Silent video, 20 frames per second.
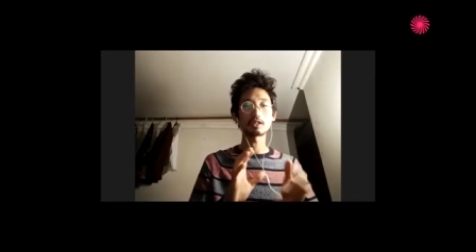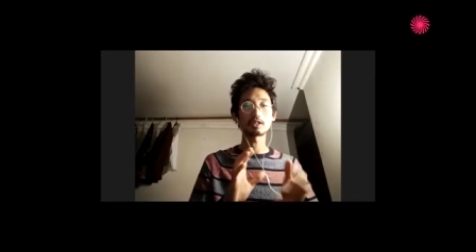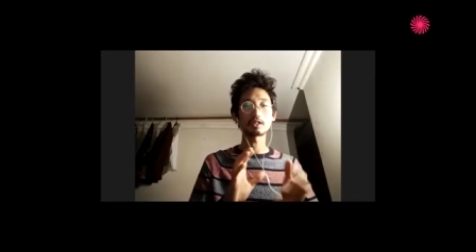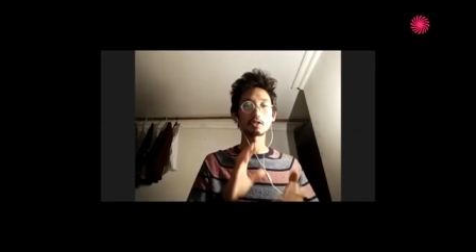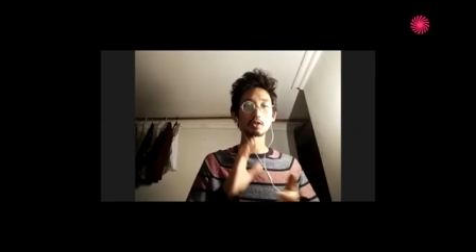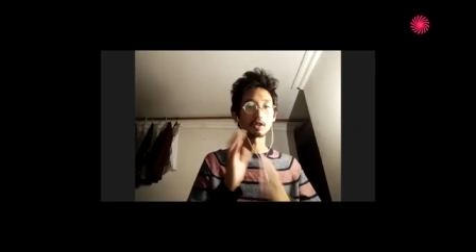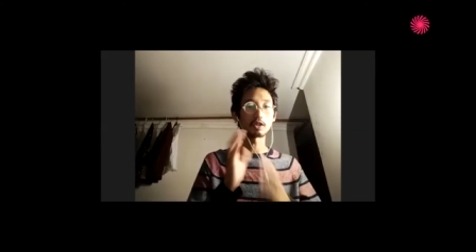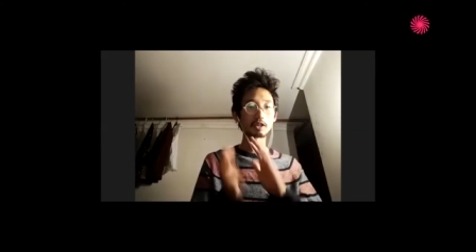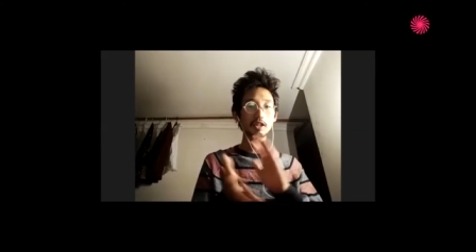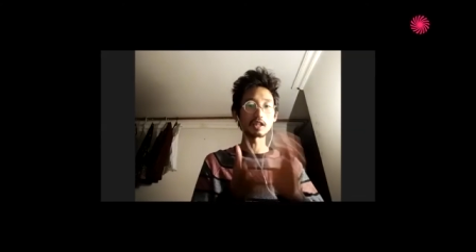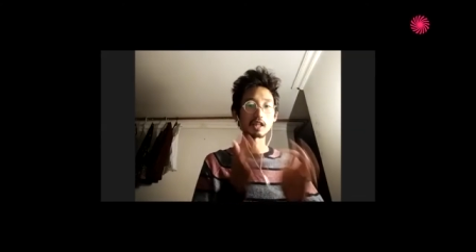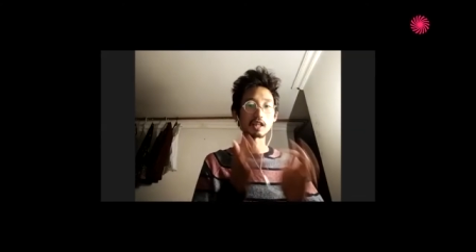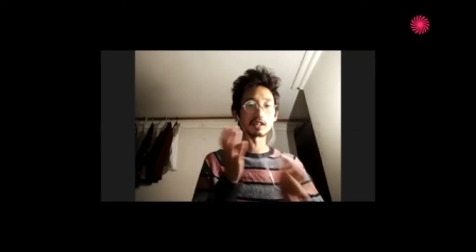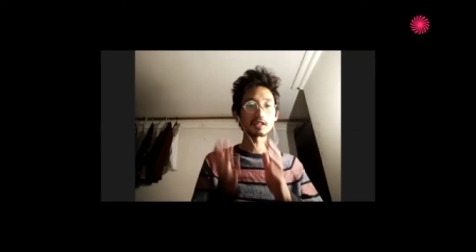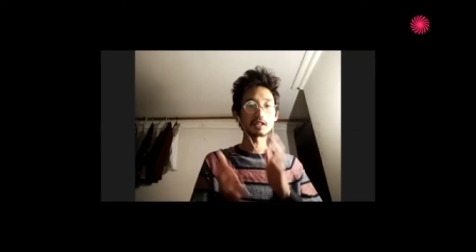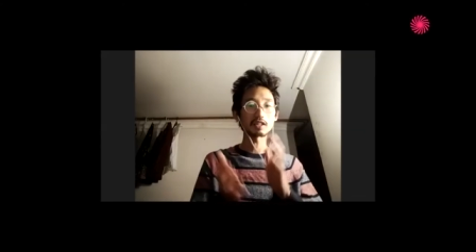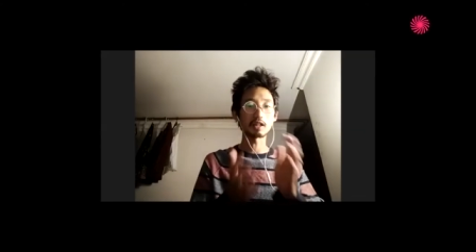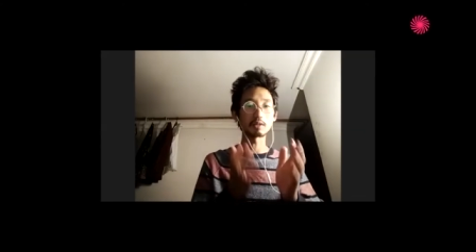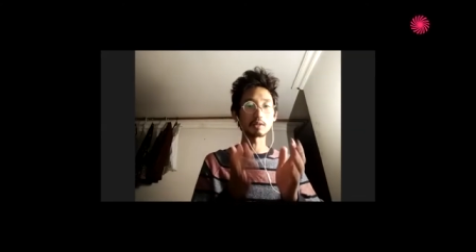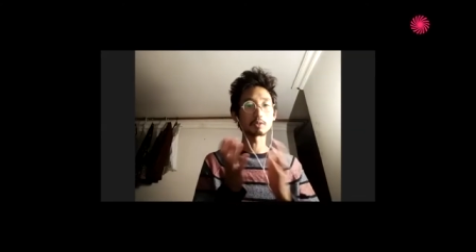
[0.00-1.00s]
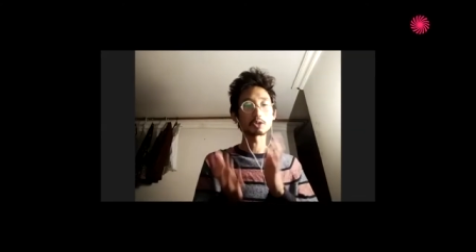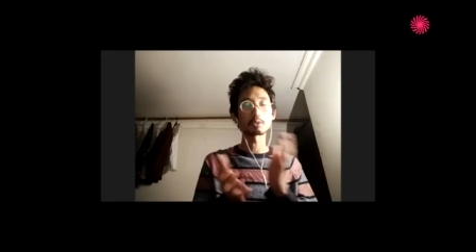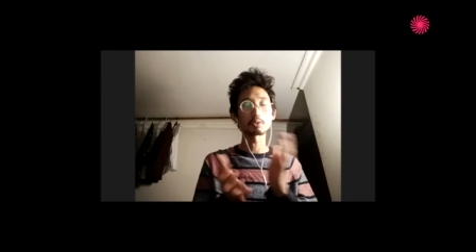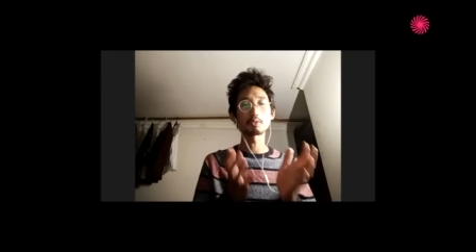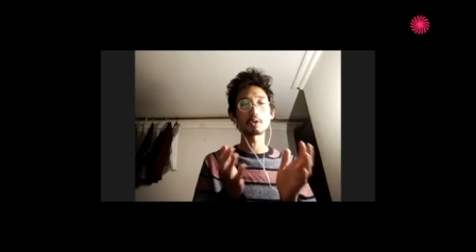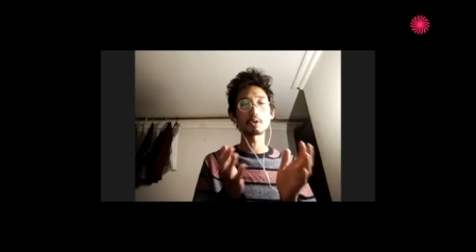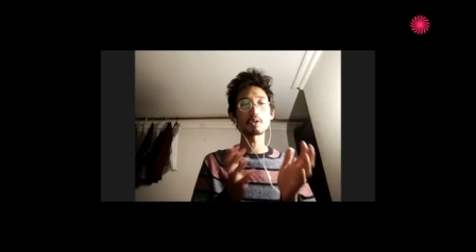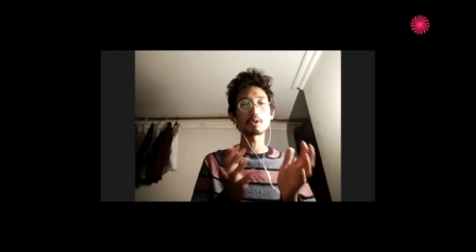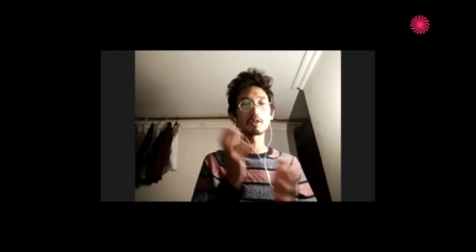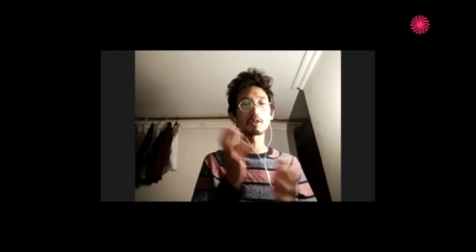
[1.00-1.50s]
So it gets kind of
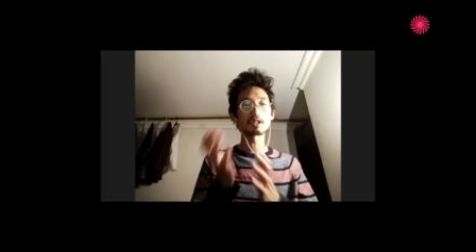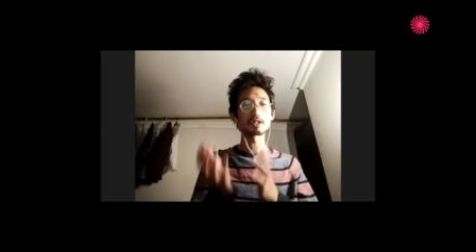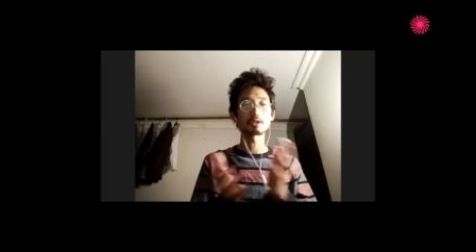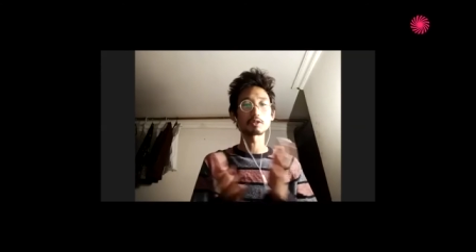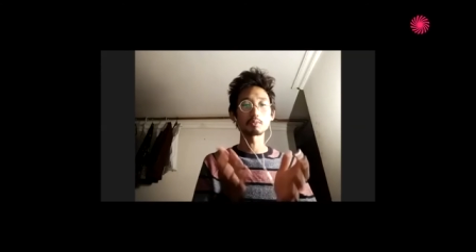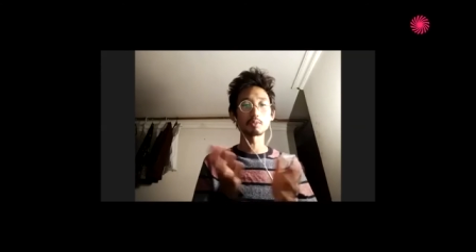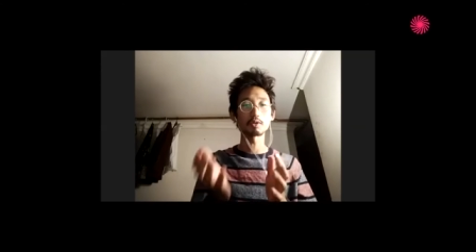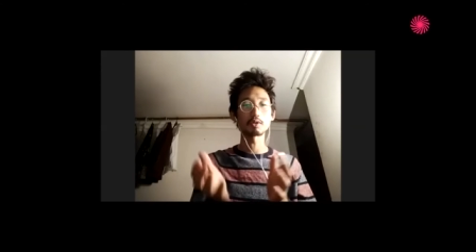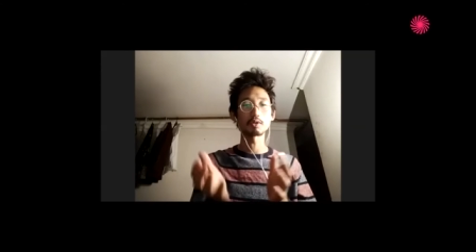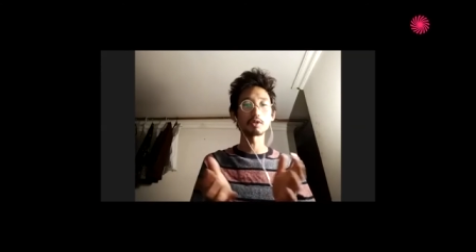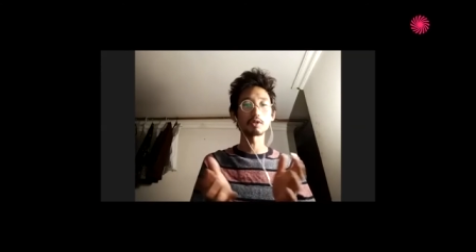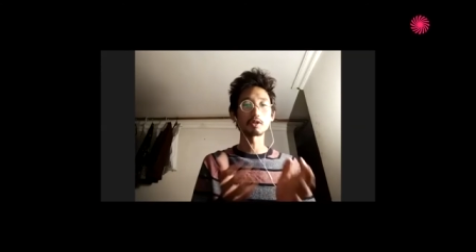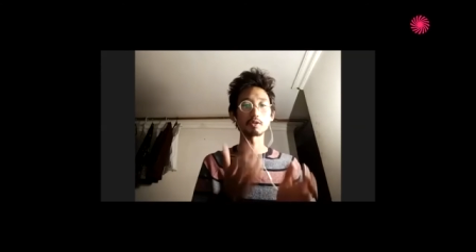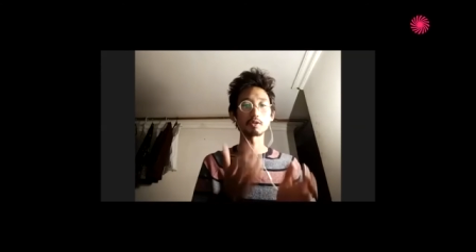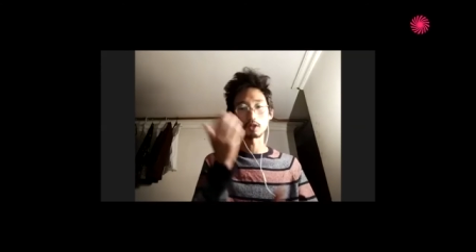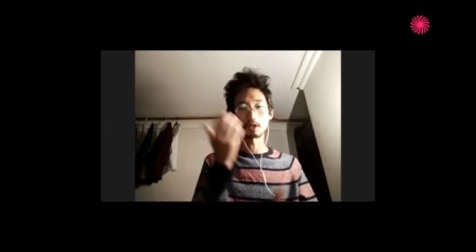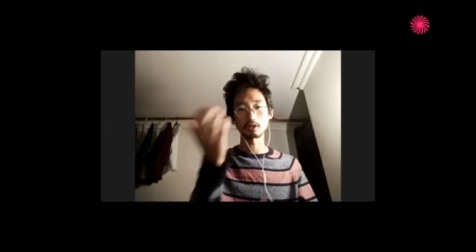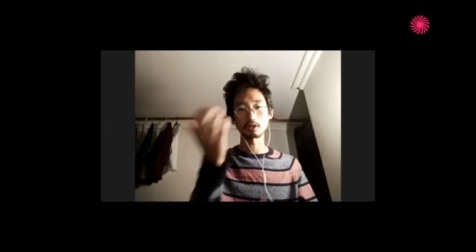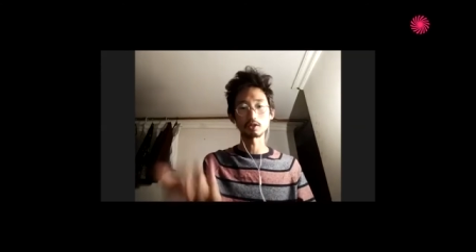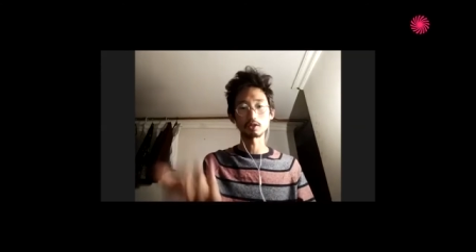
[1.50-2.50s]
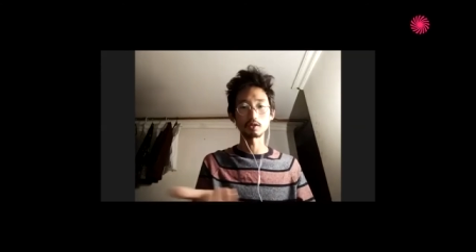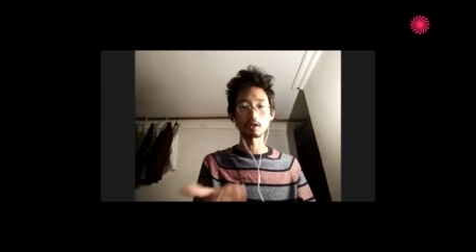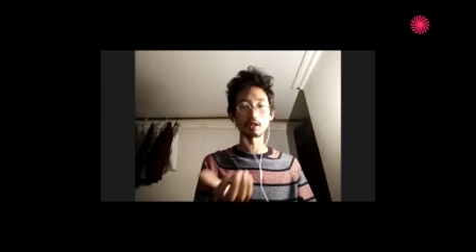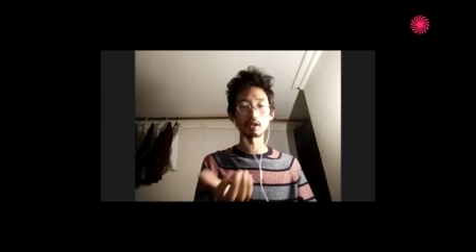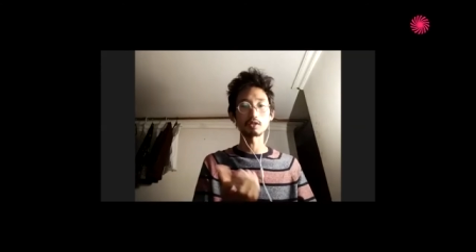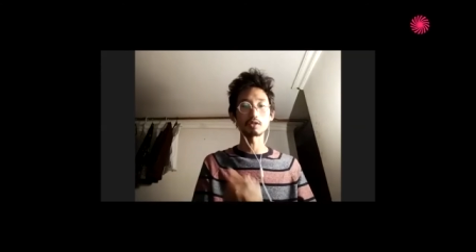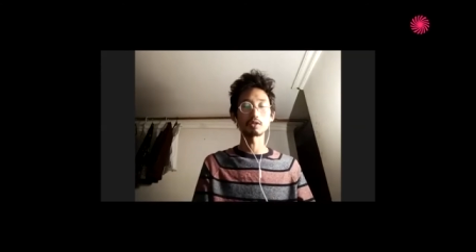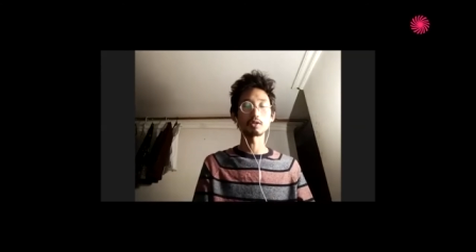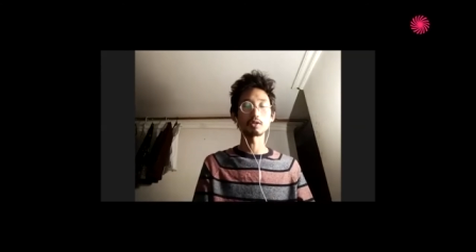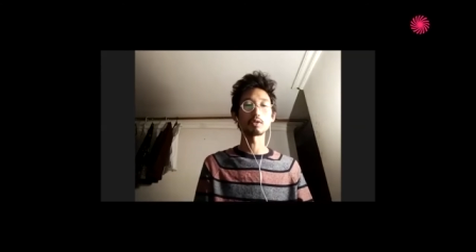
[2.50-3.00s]
smoother and smoother once you get
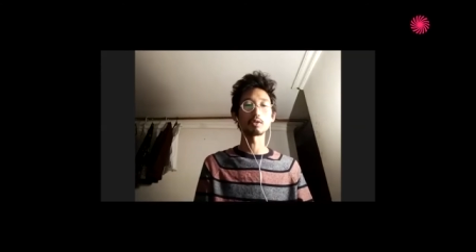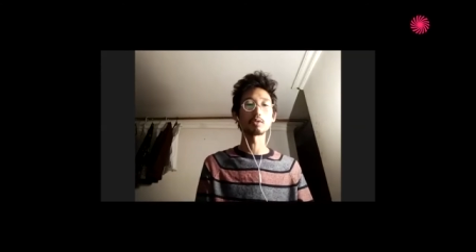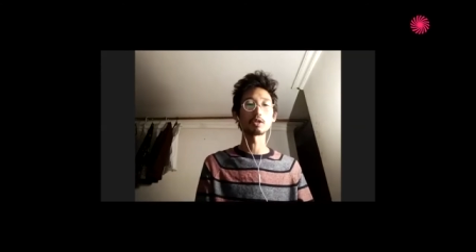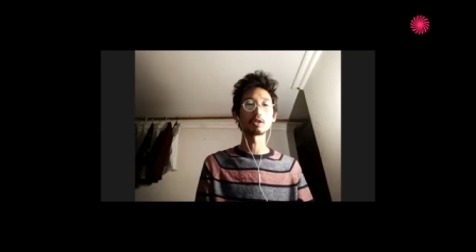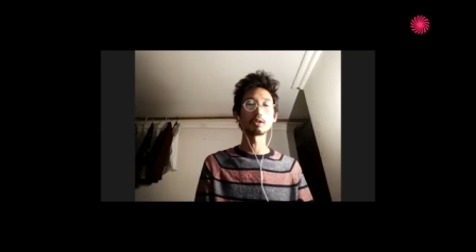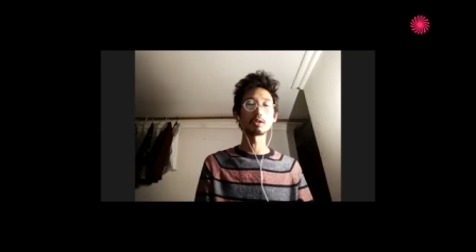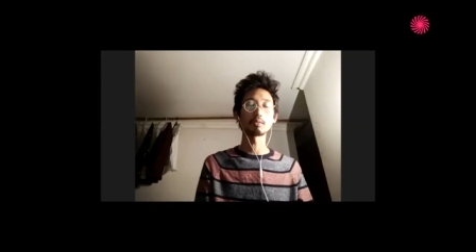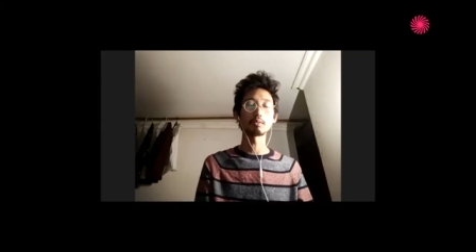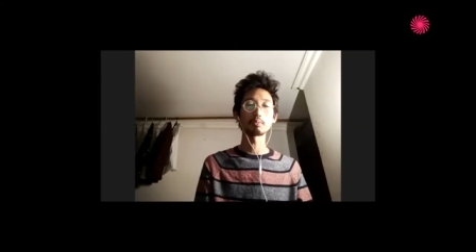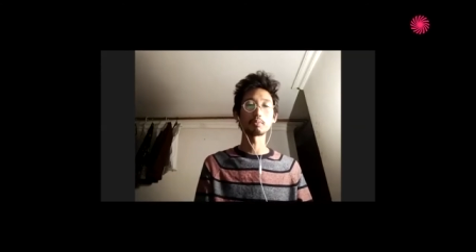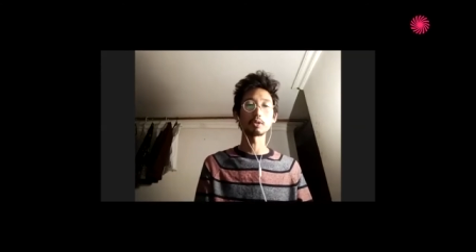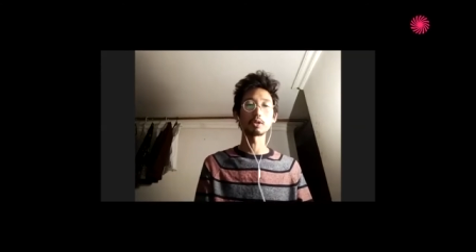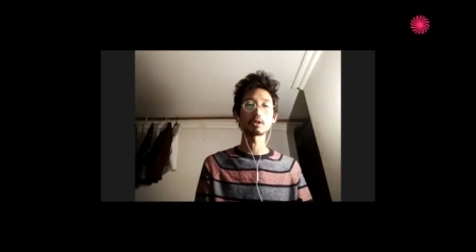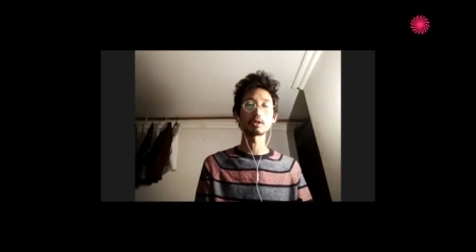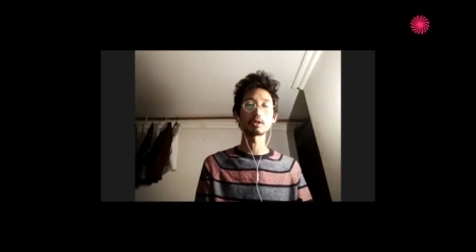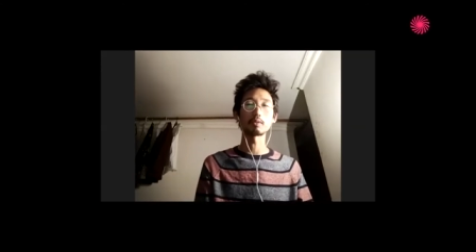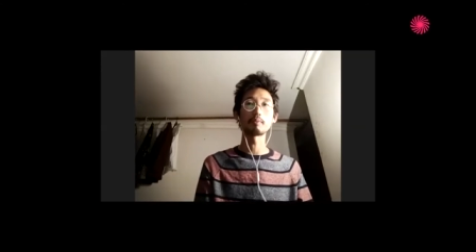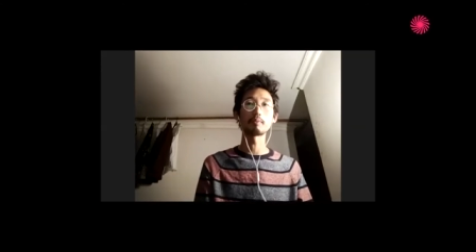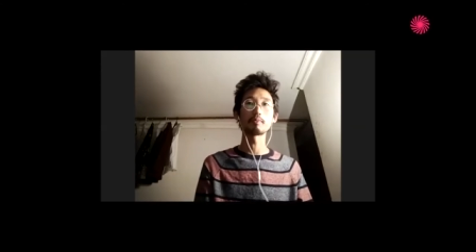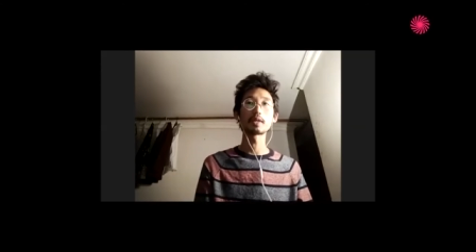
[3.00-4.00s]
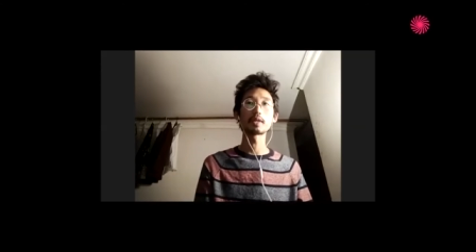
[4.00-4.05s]
to know with a person.